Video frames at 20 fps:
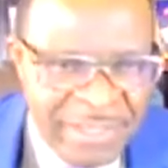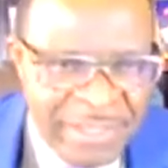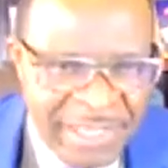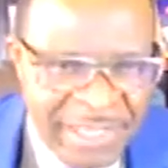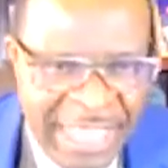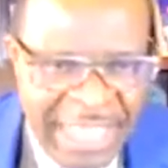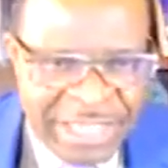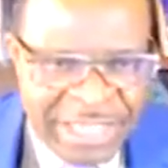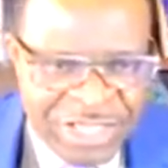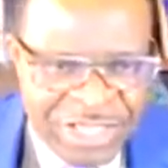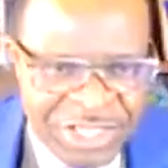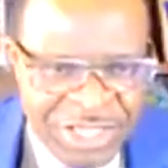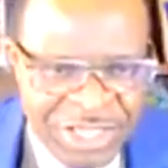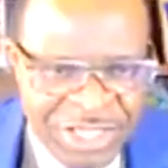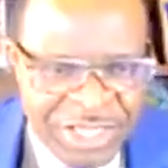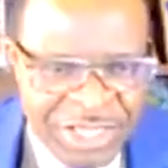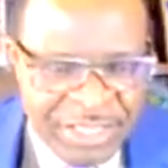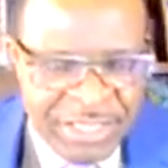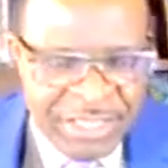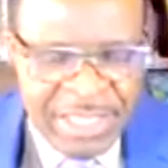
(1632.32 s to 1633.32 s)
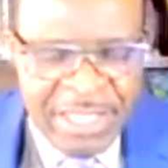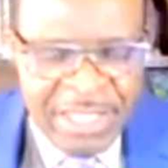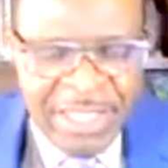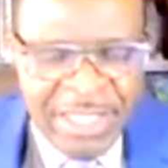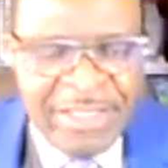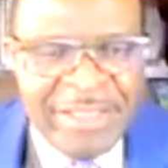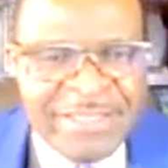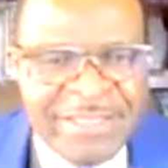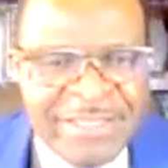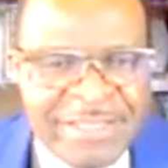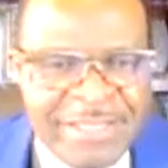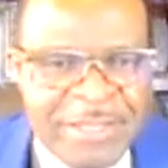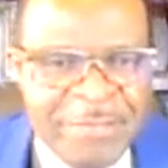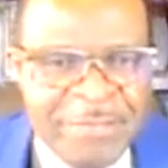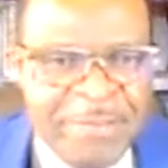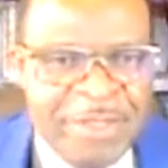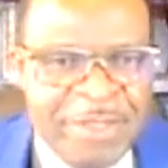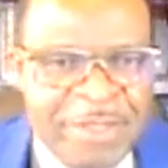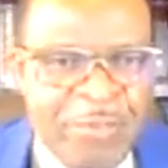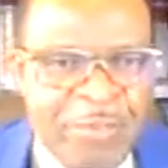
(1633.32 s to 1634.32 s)
hygiene. This is a
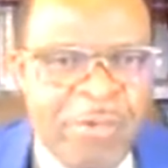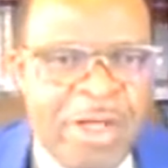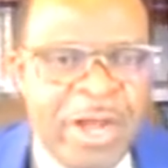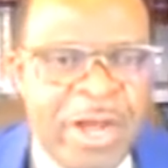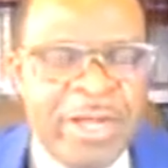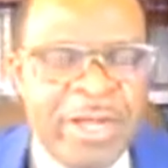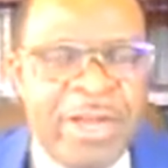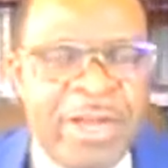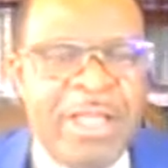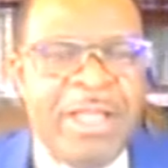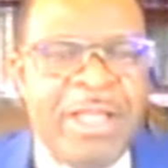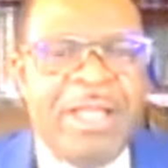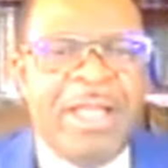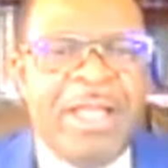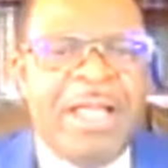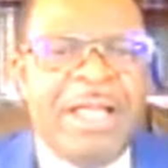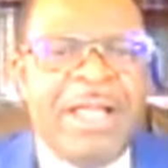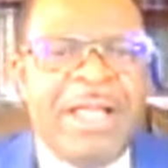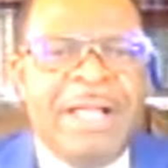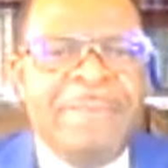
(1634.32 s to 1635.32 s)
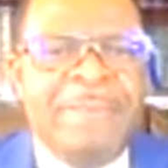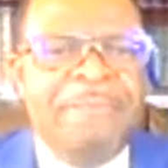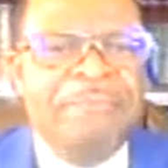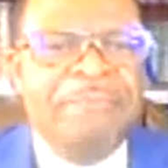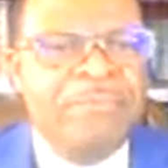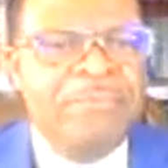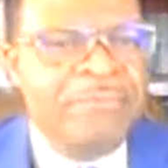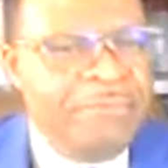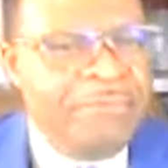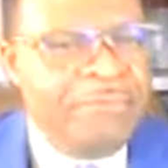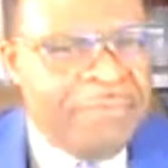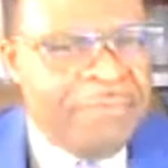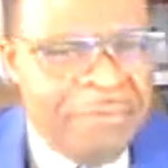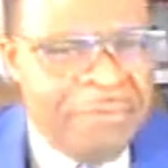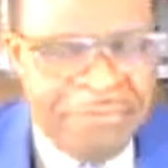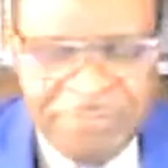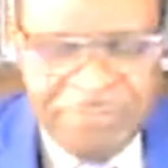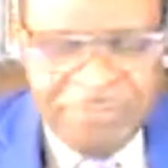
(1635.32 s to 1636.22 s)
big one. For